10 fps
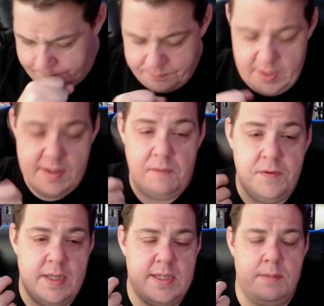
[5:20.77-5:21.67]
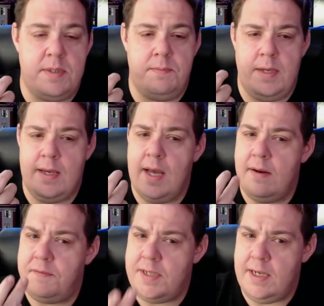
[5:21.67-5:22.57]
It definitely seems to be kind
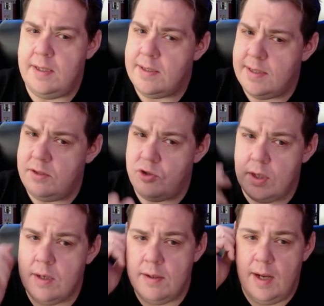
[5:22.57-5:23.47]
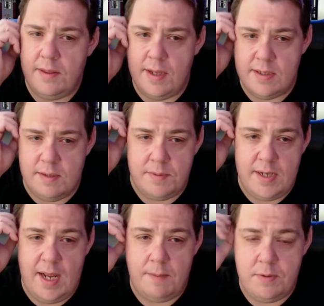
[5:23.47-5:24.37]
of Teela-centric. I think something
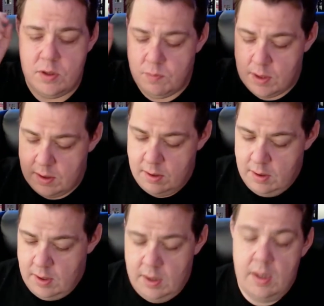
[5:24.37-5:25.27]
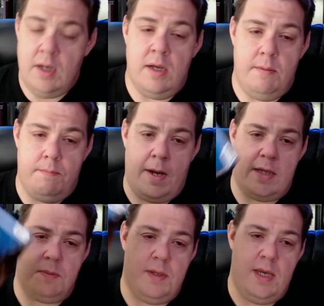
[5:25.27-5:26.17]
happens where
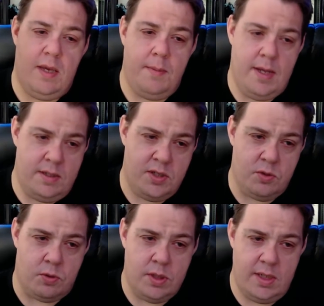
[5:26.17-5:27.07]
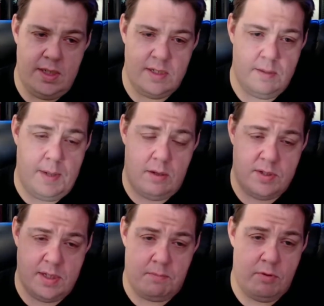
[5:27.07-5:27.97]
possibly He-Man's sword is somehow
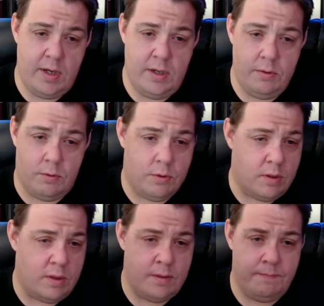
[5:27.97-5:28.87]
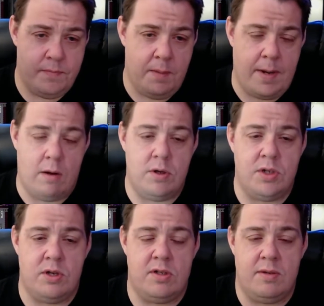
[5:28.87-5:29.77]
separated or the powers
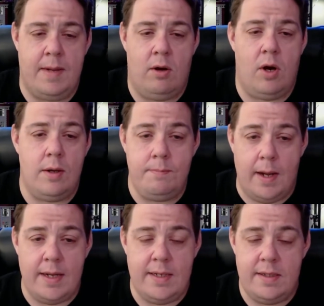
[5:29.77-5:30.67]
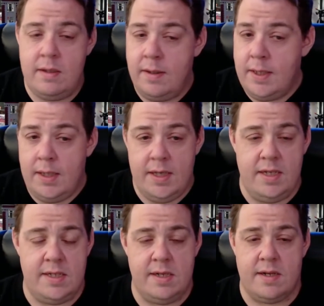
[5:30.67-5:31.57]
are somehow unbinded.
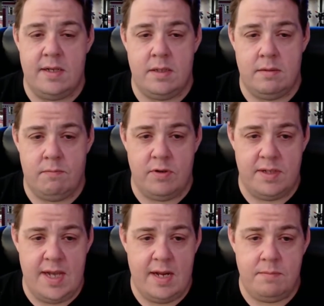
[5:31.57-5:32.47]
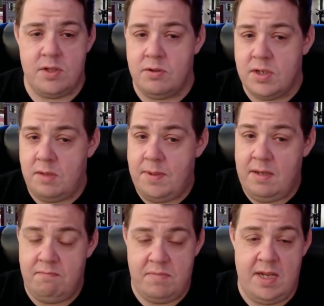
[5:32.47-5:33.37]
He's stuck as Prince Adam, so it's going to
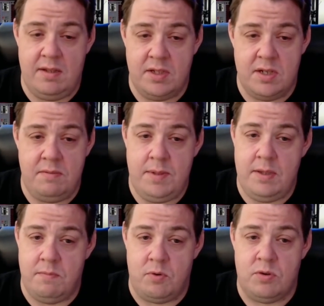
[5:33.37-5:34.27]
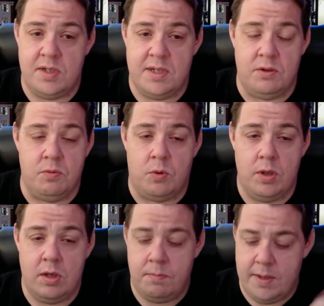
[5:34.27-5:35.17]
be Teela's going to be the more skilled
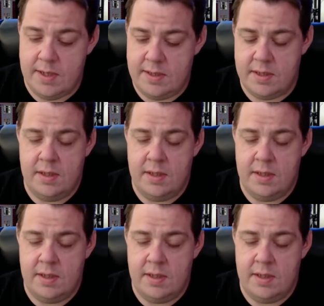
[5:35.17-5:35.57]
warrior because